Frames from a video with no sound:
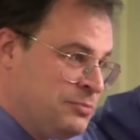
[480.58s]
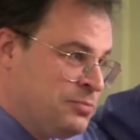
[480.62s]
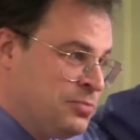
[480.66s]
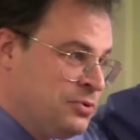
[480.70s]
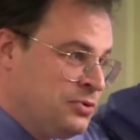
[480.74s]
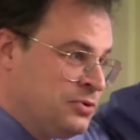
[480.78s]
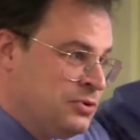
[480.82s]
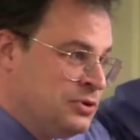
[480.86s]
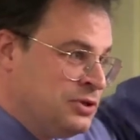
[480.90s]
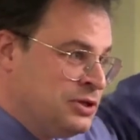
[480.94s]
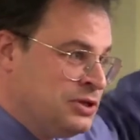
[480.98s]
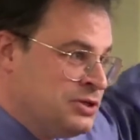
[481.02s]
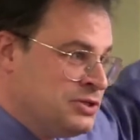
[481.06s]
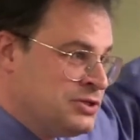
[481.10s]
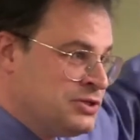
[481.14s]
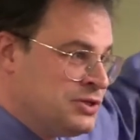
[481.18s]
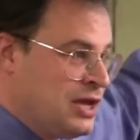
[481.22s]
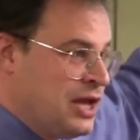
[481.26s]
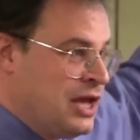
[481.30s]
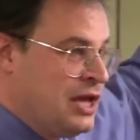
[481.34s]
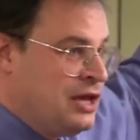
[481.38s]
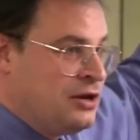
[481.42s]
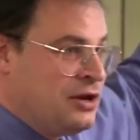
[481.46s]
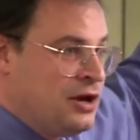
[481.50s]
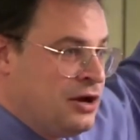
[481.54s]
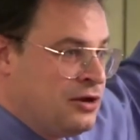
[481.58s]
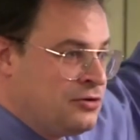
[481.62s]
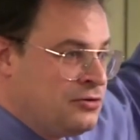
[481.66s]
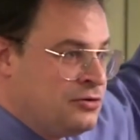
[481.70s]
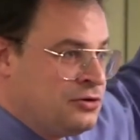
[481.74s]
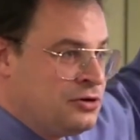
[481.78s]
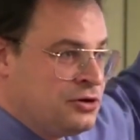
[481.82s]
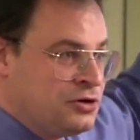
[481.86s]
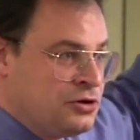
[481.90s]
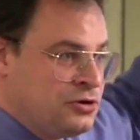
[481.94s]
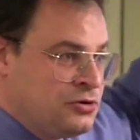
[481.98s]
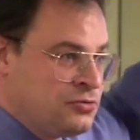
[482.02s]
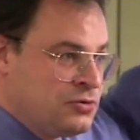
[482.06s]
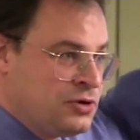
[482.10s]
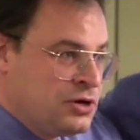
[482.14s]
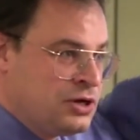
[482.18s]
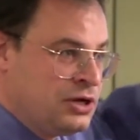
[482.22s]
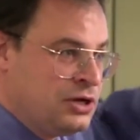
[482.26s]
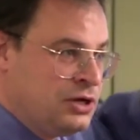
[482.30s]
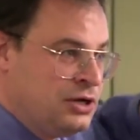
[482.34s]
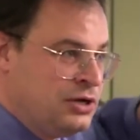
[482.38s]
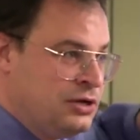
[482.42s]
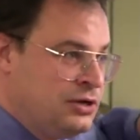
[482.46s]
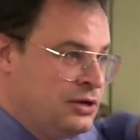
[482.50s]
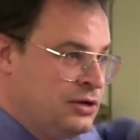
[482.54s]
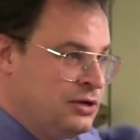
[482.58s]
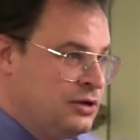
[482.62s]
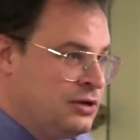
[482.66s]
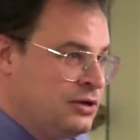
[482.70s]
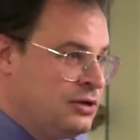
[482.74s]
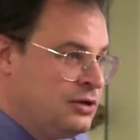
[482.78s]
people is 800 degree